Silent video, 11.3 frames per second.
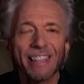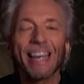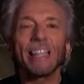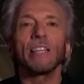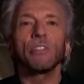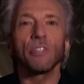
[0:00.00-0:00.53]

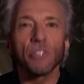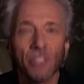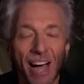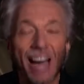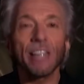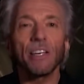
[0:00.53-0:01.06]
that it does
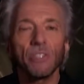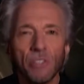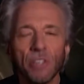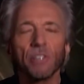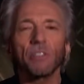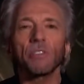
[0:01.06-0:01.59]
not
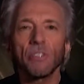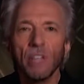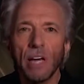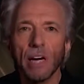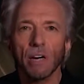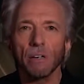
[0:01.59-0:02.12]
exist
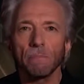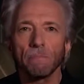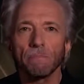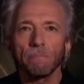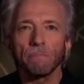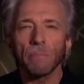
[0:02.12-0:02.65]
now."
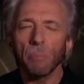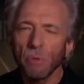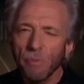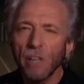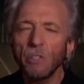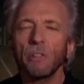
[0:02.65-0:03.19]
And we
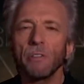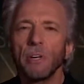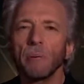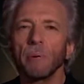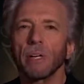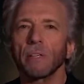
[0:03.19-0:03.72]
invite you to
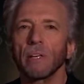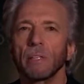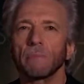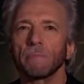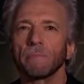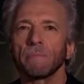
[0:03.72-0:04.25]
think about that.
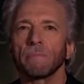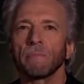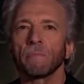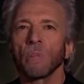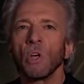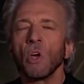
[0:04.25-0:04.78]

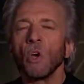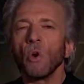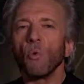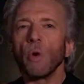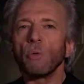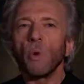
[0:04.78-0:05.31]

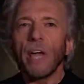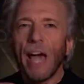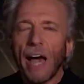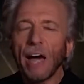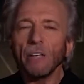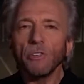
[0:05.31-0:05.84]
When we
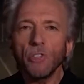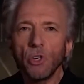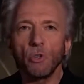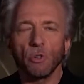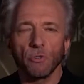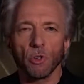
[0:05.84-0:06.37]
ask the
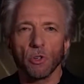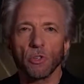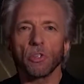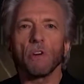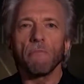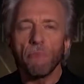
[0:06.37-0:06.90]

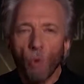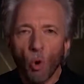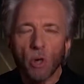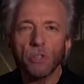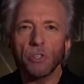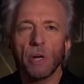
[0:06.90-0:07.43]
universe
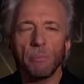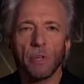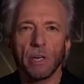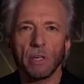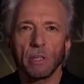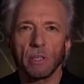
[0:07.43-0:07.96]
for
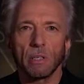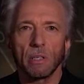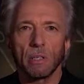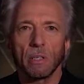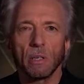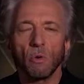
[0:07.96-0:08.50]
something,
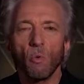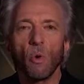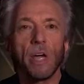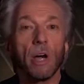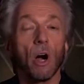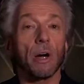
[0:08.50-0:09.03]

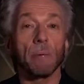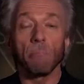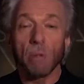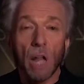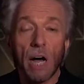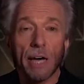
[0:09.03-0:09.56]
we are
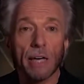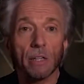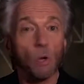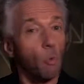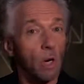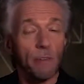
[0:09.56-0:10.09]
implying
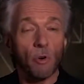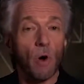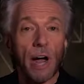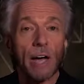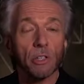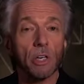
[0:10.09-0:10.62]
that whatever we're
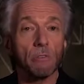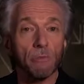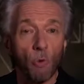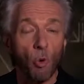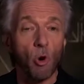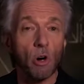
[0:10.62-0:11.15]
asking
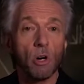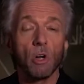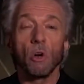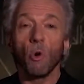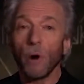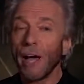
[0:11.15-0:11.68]
for,
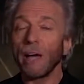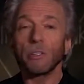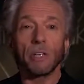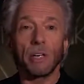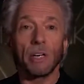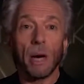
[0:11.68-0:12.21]
or
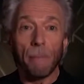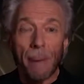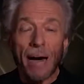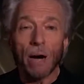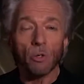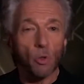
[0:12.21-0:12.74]
asking
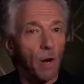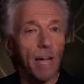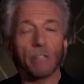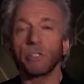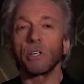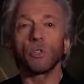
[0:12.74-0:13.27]
about, or
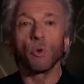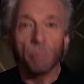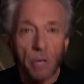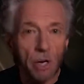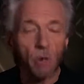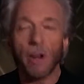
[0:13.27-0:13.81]
asking to
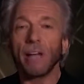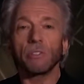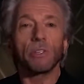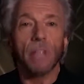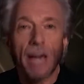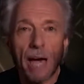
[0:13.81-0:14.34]
appear, or
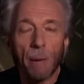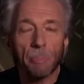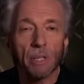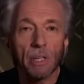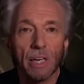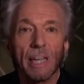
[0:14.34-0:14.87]
asking to
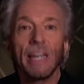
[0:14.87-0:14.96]
happen,